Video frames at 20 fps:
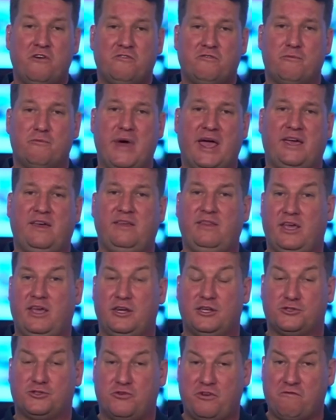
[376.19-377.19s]
for making the
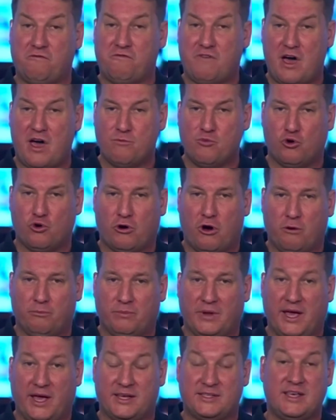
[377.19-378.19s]
industry far more
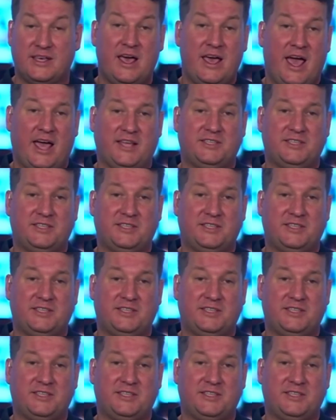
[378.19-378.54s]
complex